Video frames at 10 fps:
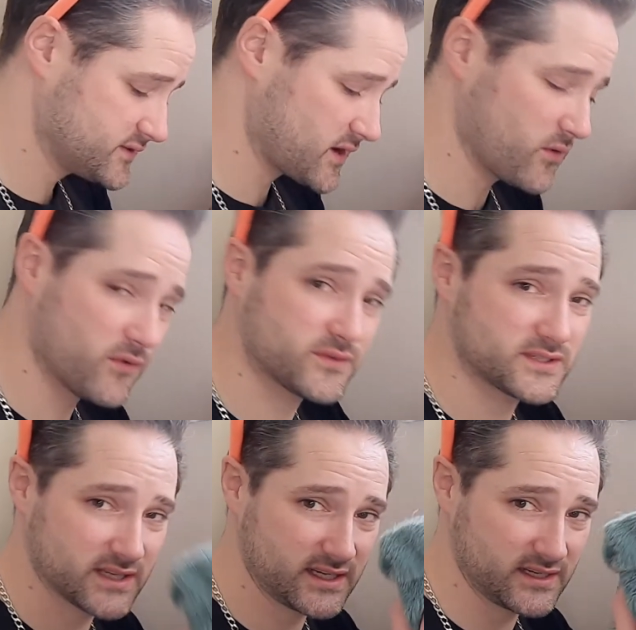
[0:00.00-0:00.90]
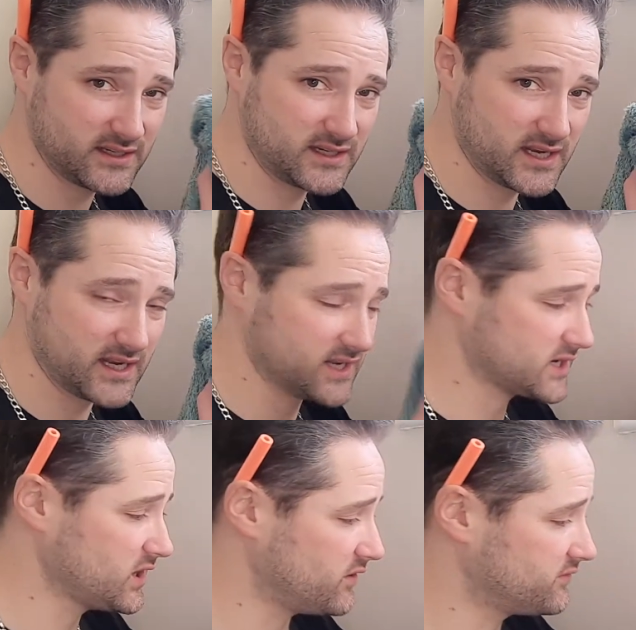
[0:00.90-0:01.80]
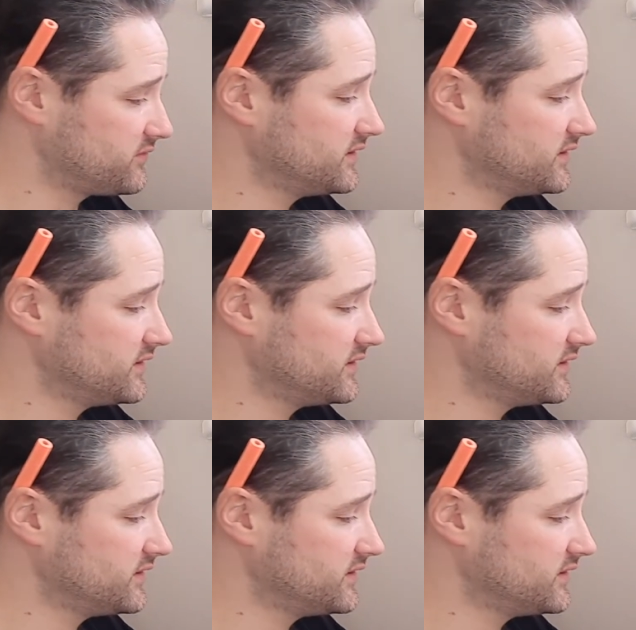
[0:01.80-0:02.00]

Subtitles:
so obviously you need a cloth.